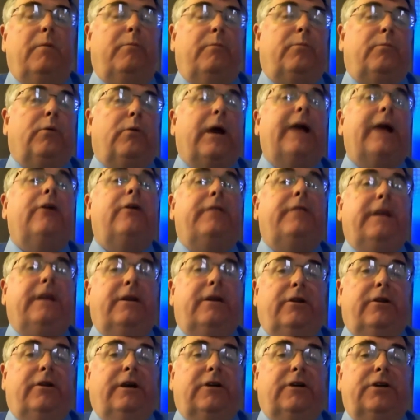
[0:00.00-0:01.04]
Prior to the
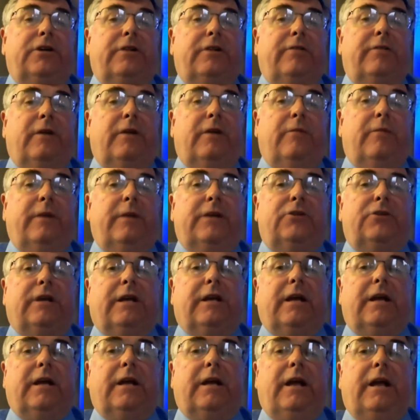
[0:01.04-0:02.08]
introduction of
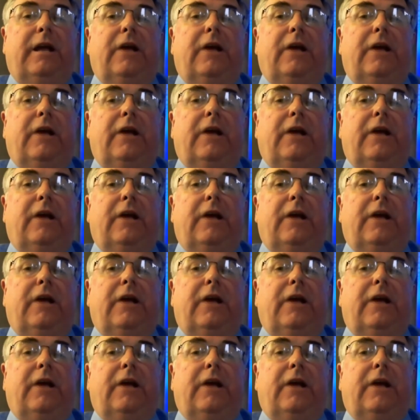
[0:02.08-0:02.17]
AirMetric,